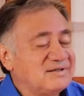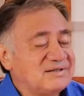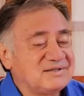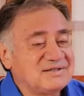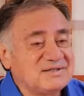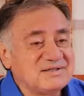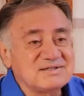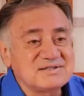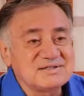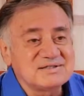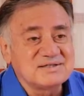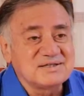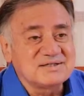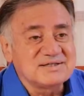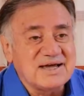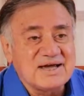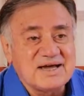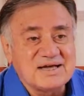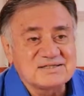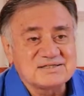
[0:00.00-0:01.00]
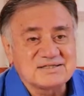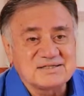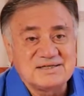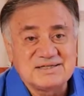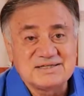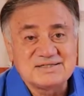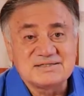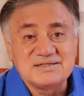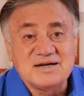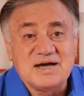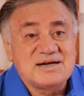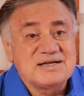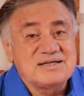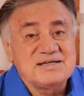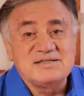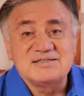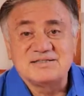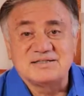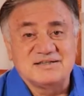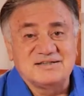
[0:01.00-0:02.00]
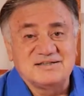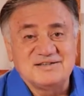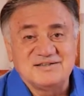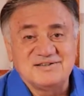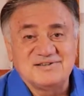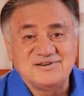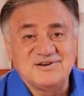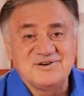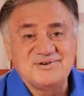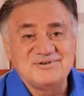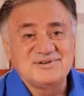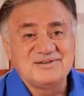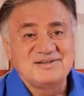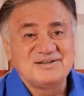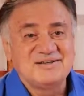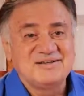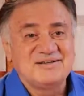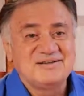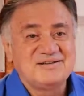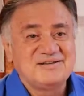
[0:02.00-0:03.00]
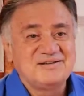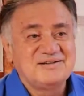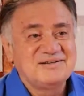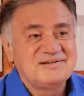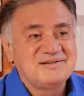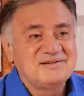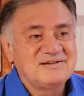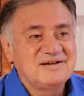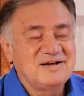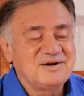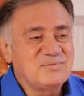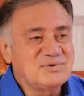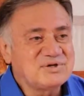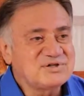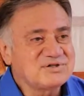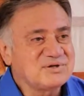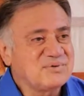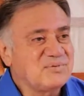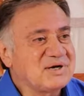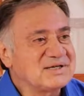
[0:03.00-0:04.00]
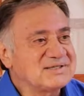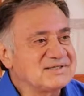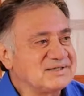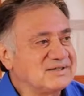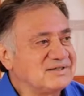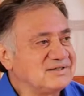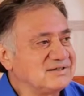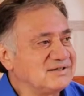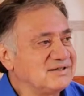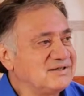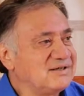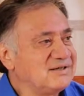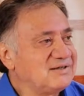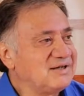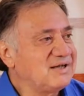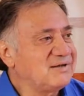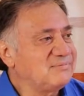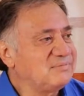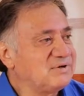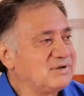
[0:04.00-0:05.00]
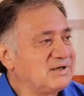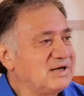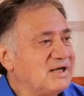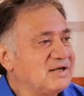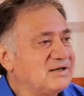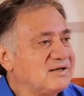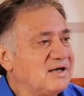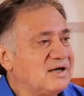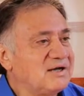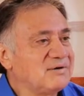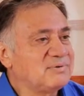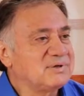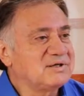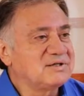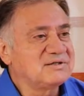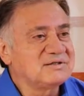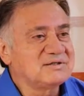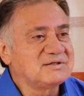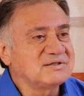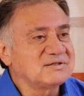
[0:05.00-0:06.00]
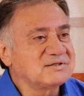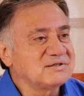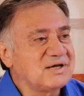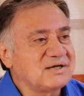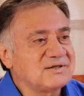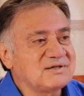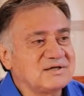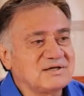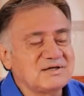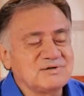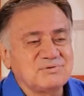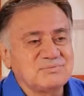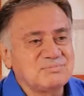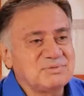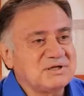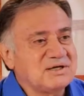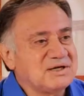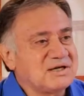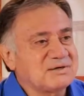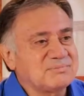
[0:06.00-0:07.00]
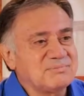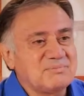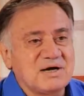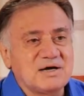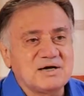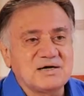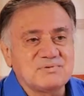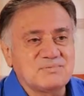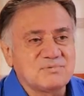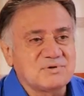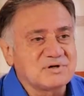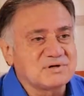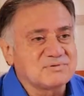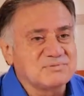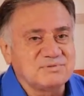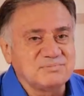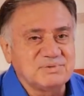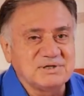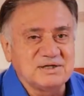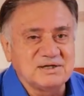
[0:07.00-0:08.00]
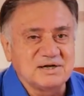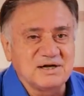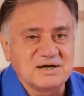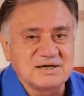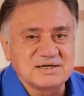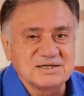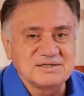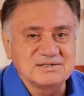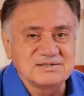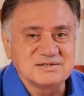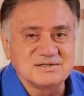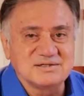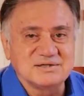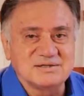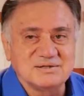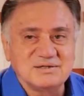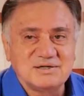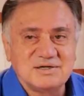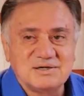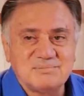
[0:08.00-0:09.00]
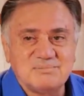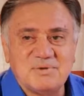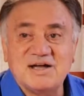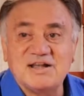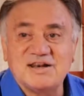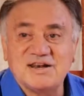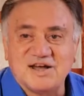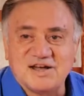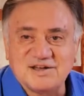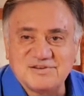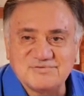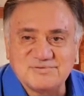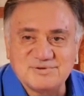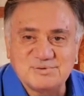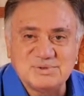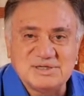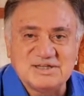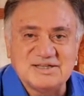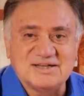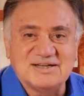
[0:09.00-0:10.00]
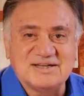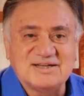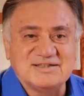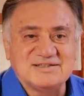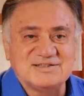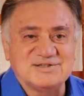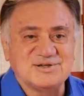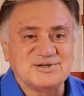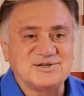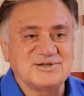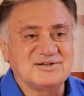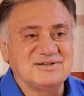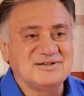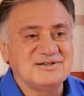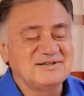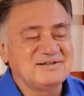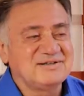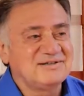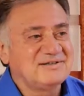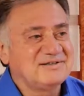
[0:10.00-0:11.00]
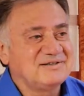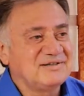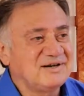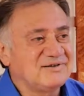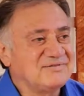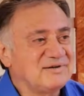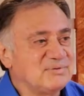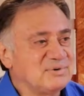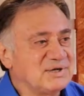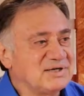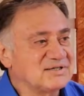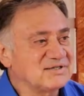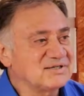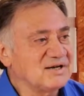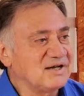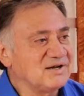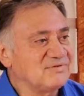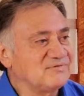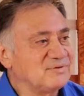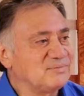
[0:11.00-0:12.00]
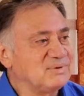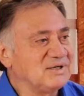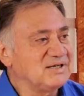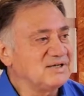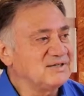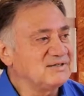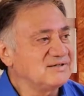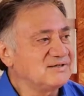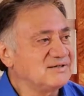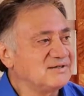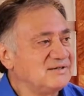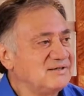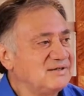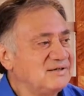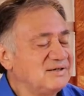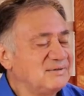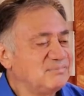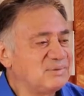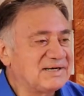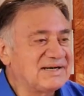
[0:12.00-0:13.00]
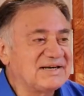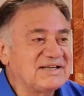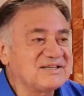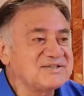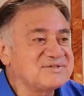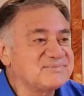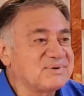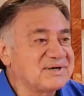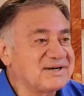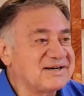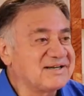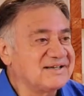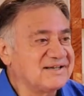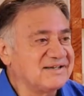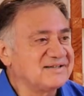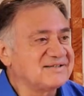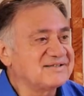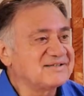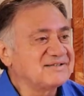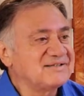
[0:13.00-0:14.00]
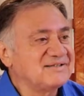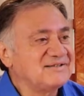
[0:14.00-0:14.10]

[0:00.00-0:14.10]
This is the task, and it's not easy, you know. I wish it was easy. I mean, I think it would be like my work would be a lot easier. My life would be easier. Everyone's life would be easier. But it is what it is.